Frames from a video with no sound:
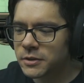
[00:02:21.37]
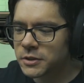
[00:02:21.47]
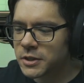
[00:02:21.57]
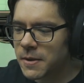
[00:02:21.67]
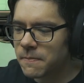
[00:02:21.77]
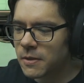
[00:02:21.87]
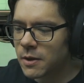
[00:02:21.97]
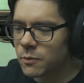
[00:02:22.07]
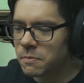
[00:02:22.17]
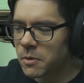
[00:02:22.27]
same
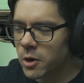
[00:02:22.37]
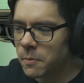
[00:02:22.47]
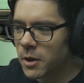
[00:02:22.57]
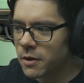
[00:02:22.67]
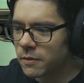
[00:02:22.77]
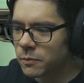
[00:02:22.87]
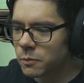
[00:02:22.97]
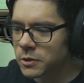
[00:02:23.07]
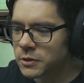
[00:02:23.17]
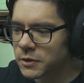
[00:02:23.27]
thing with Monomon.
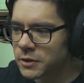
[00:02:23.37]
We're just gonna